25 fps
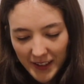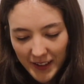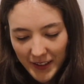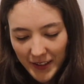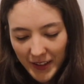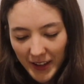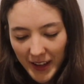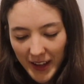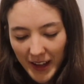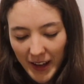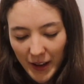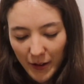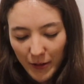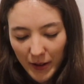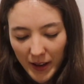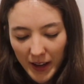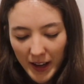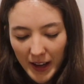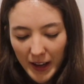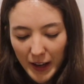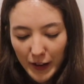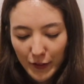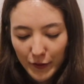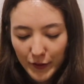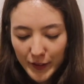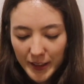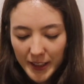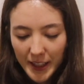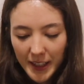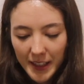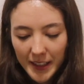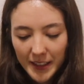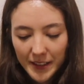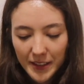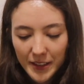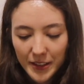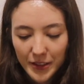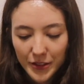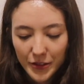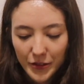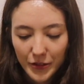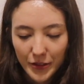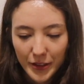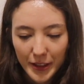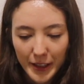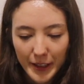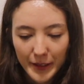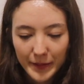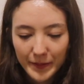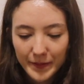Okay, we have Dare to
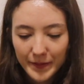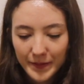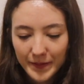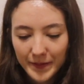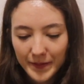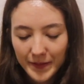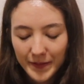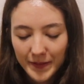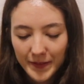Dream.